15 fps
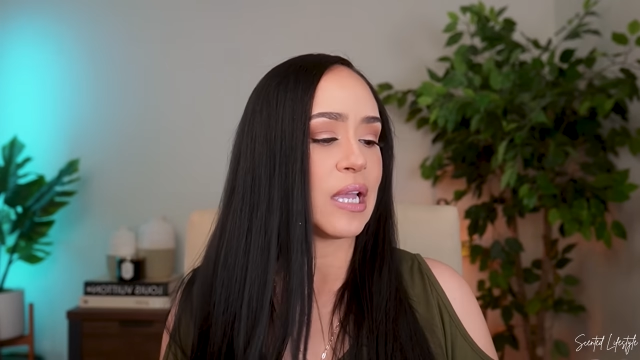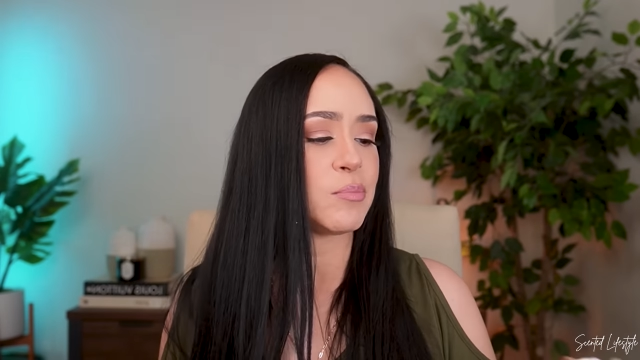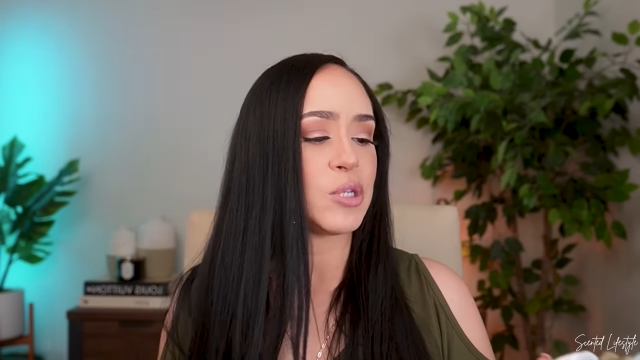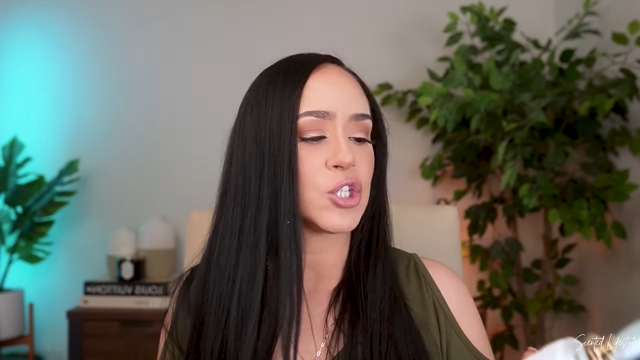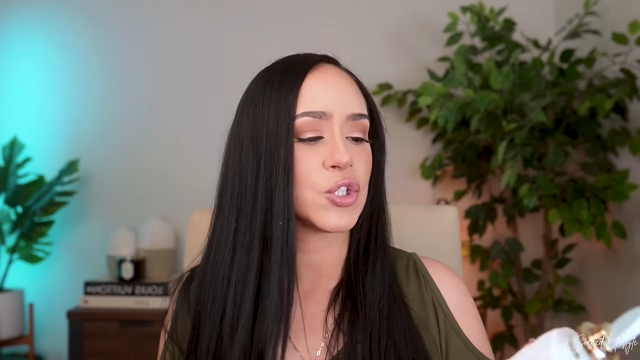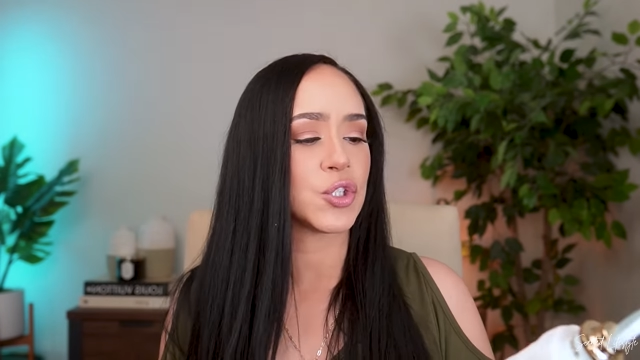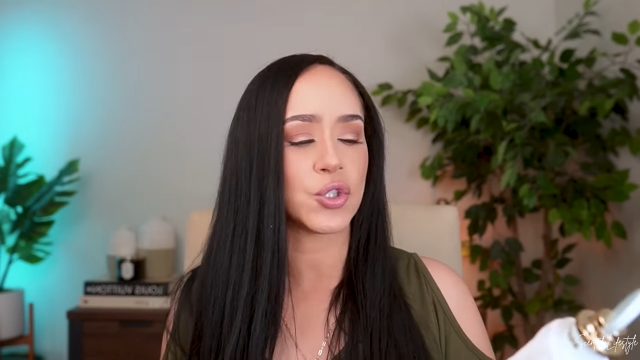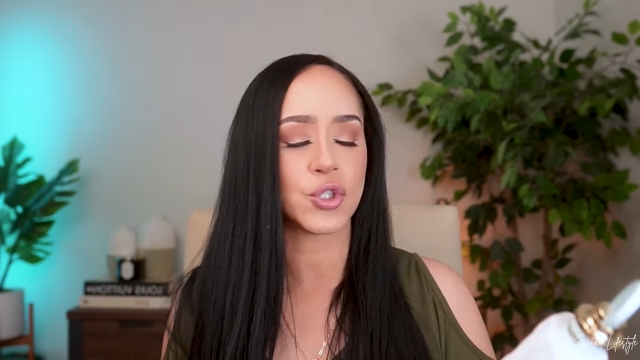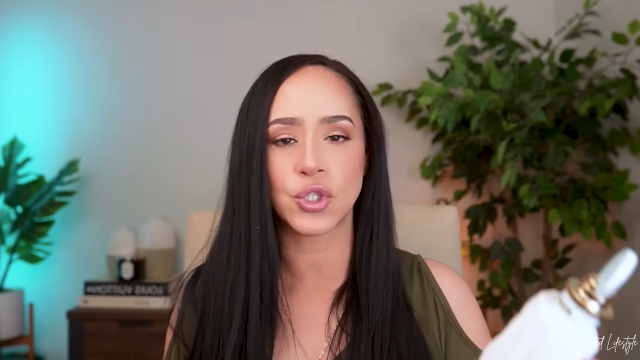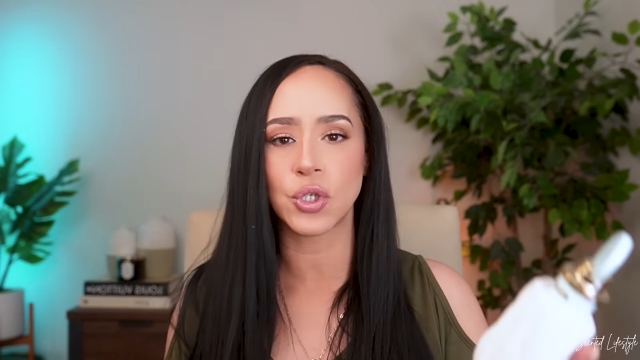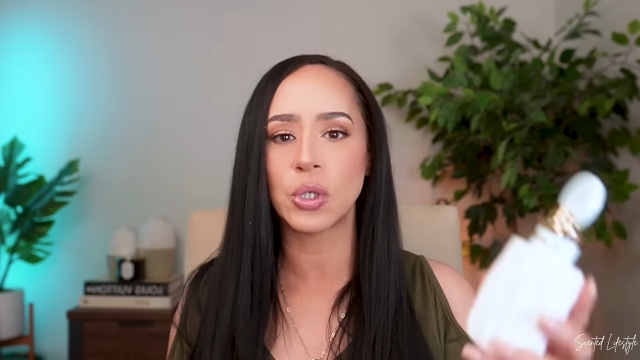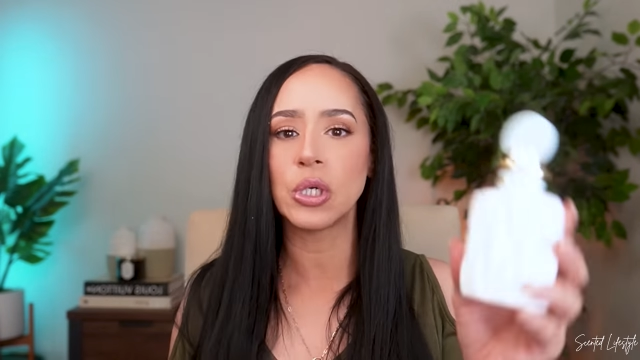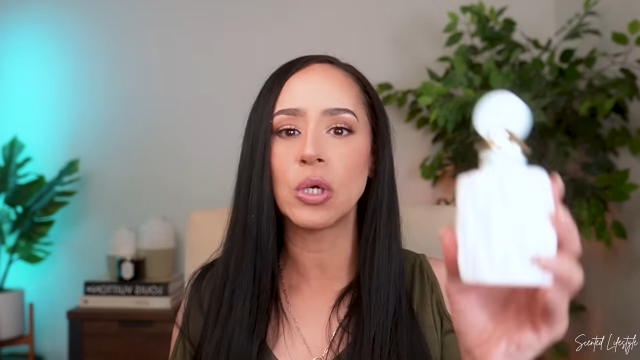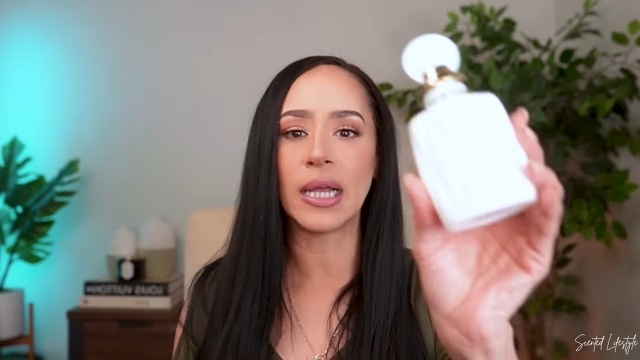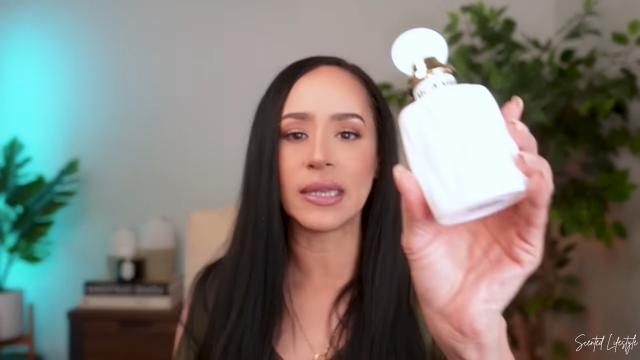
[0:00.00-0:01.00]
So let me
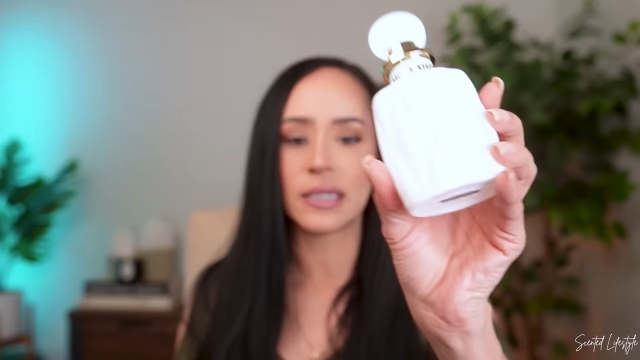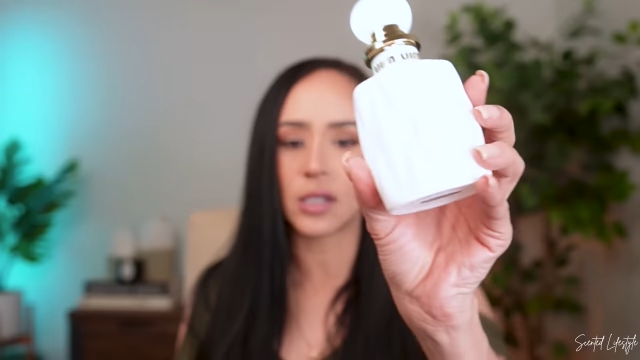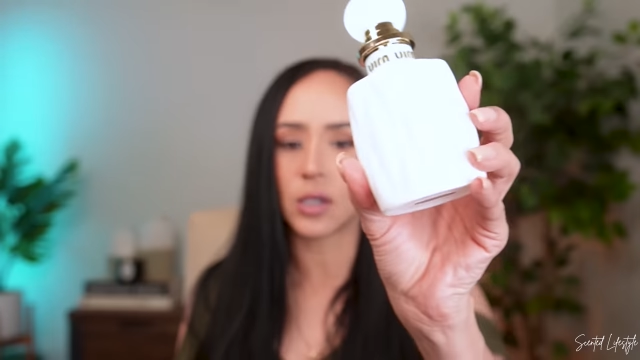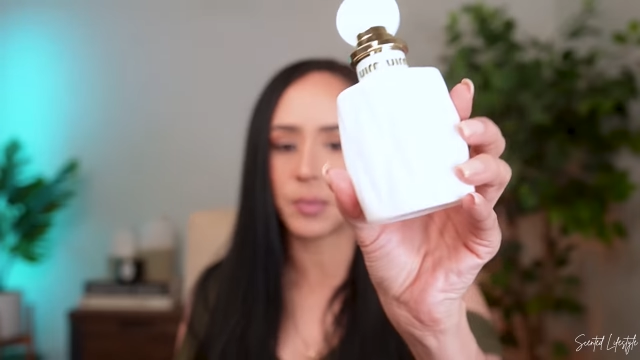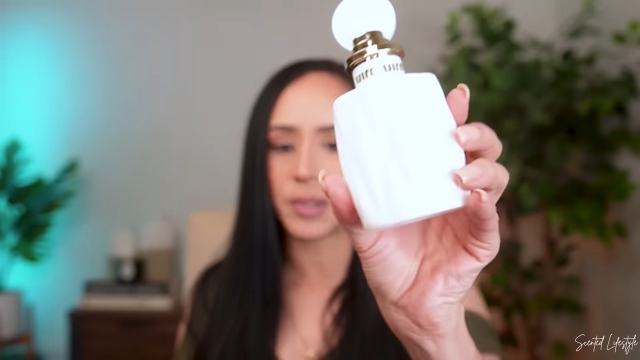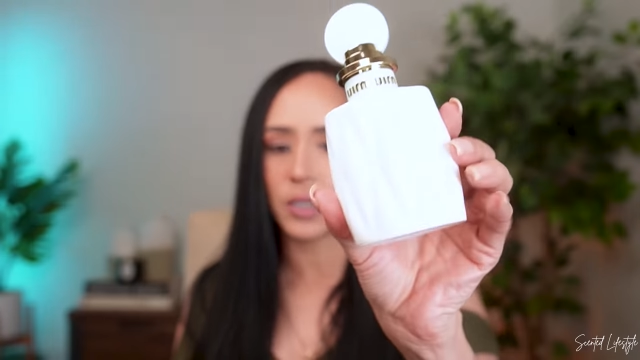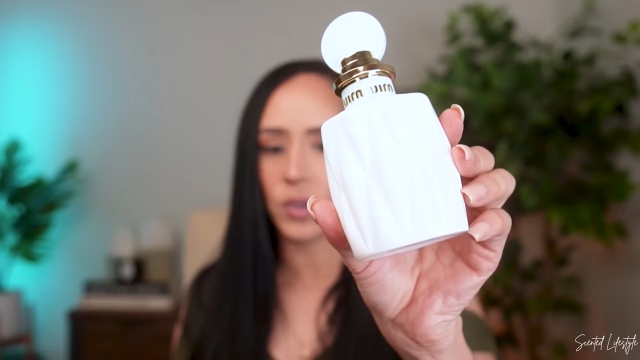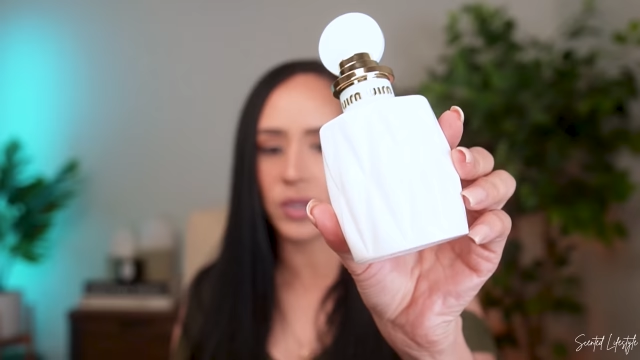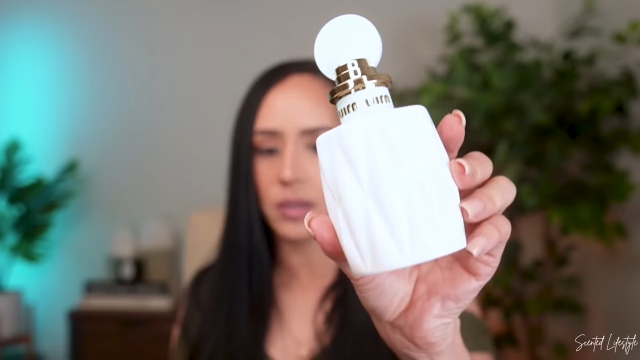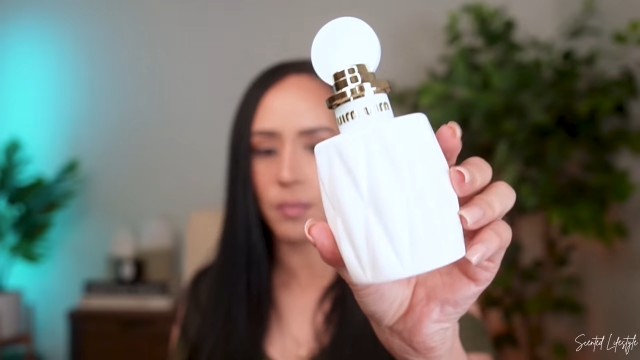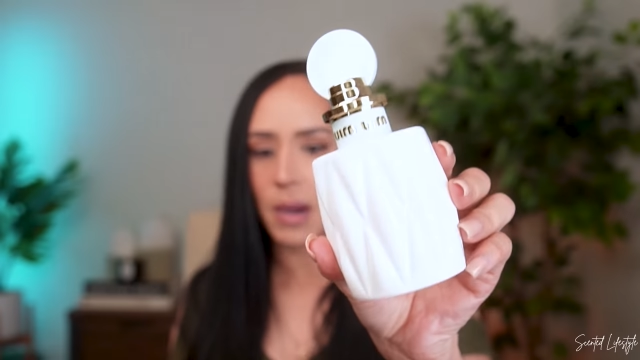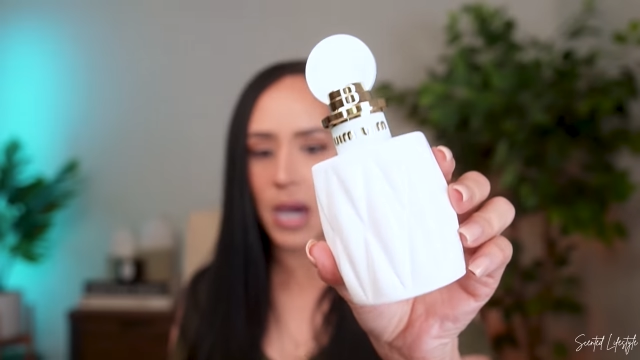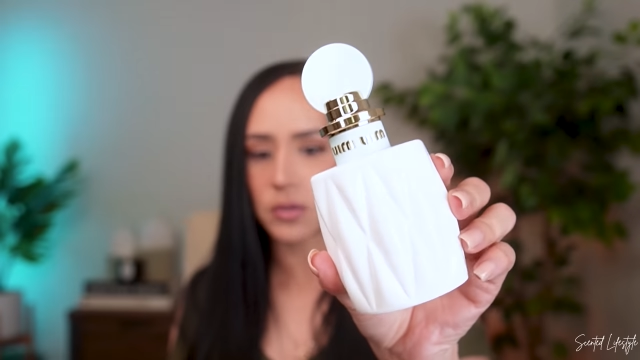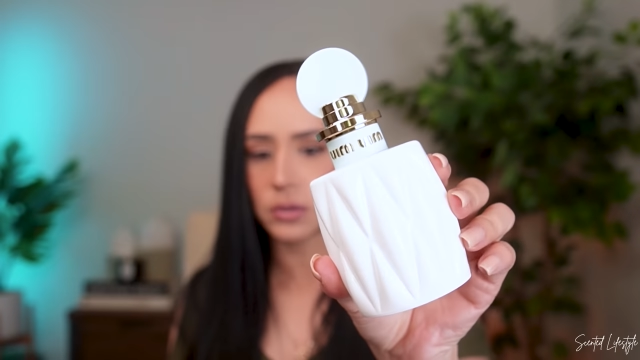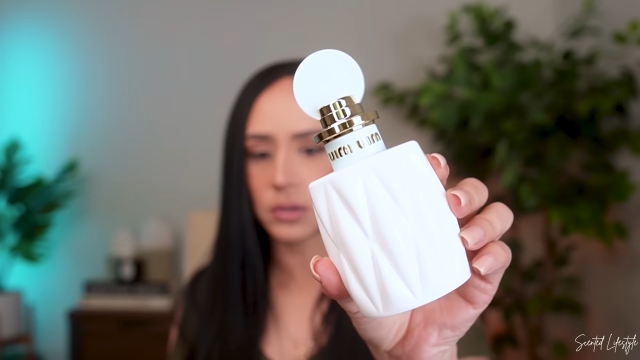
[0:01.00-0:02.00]
just show you a little bit
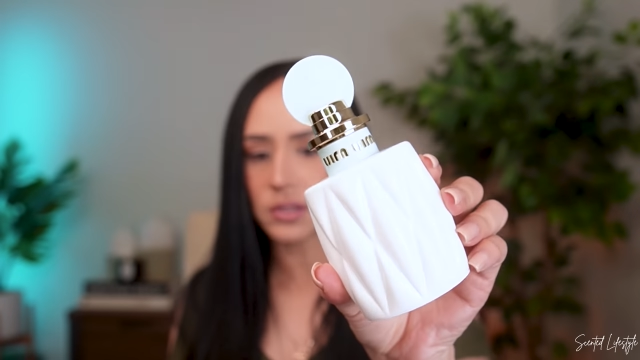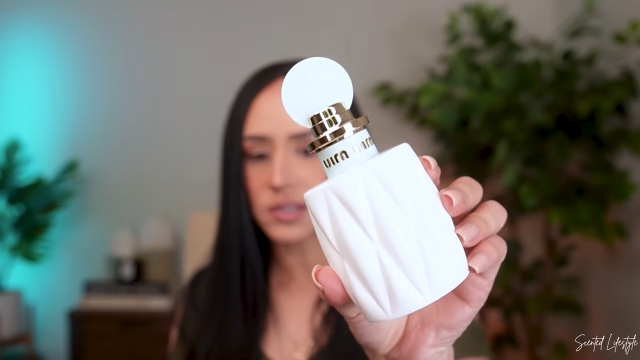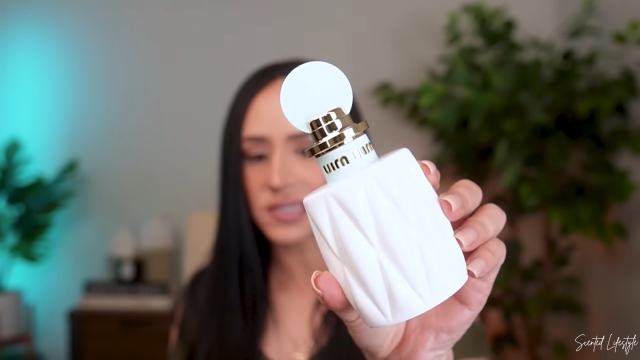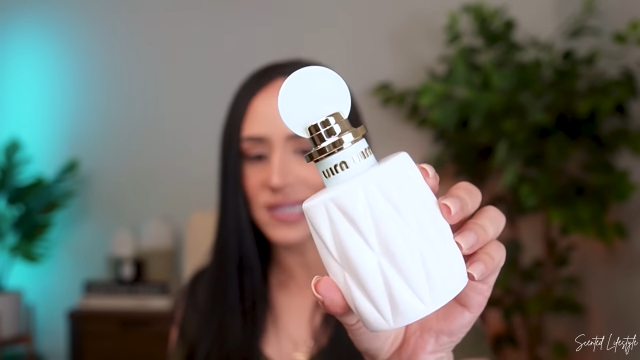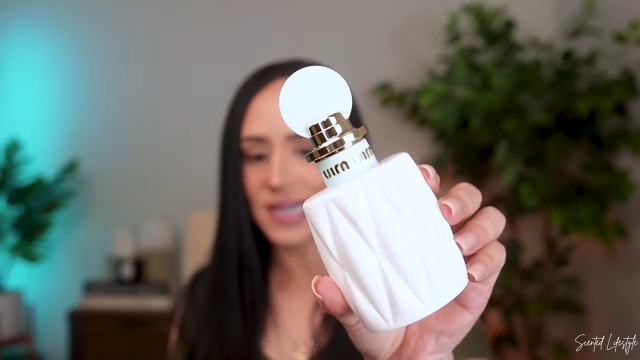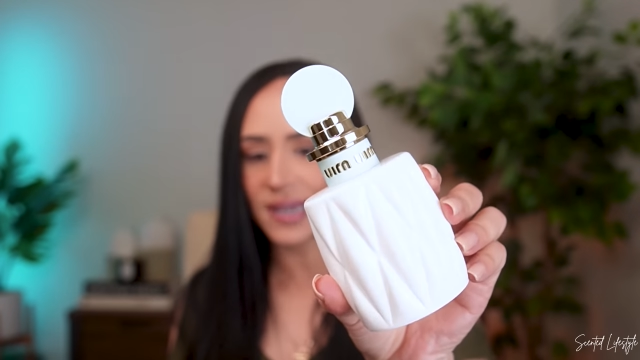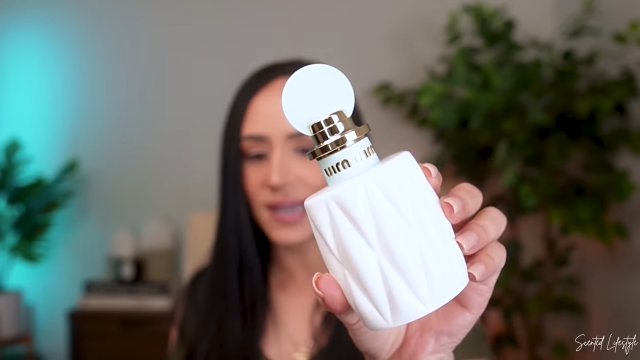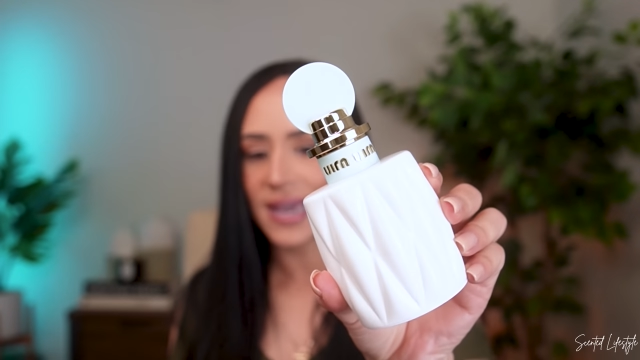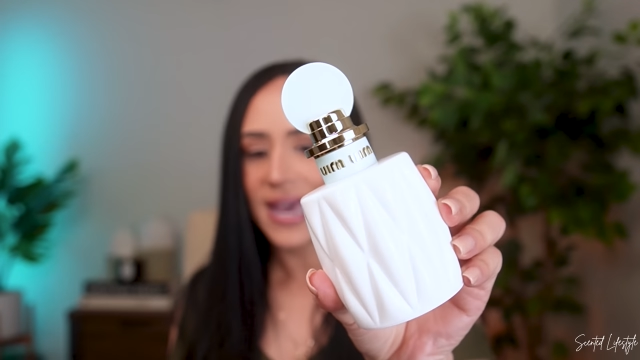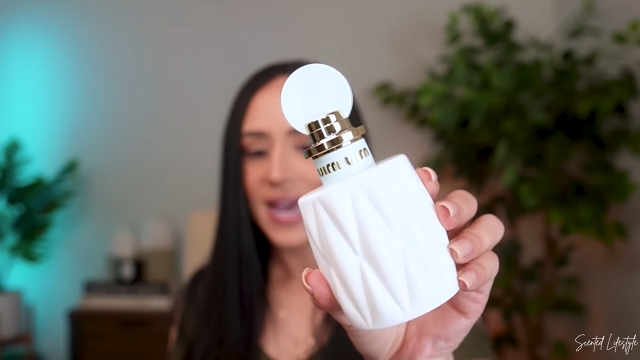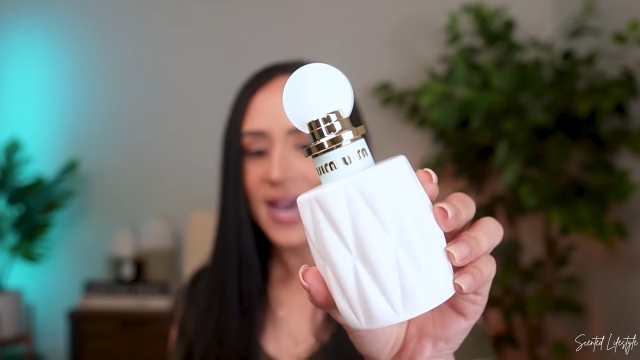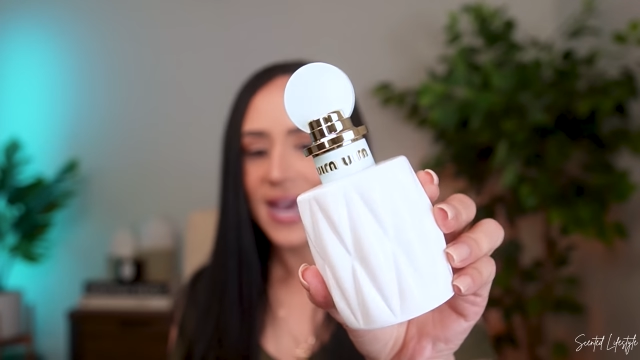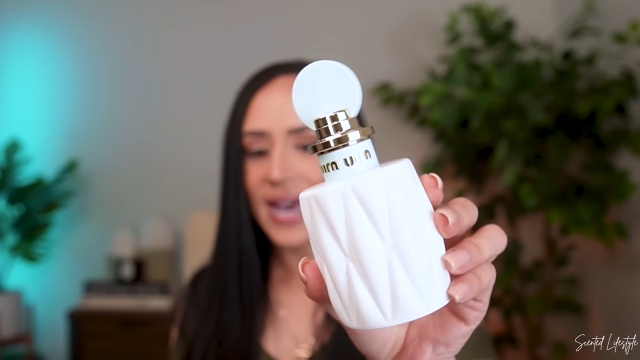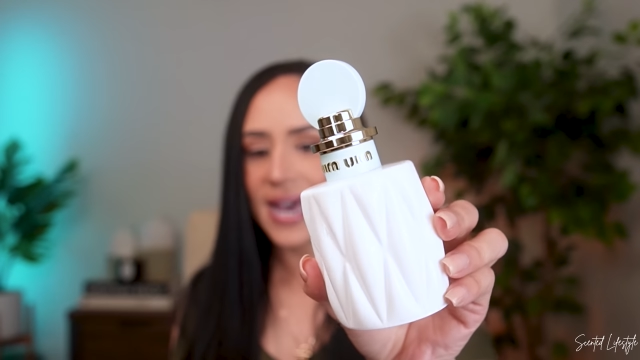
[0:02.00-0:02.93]
what the bottle looks like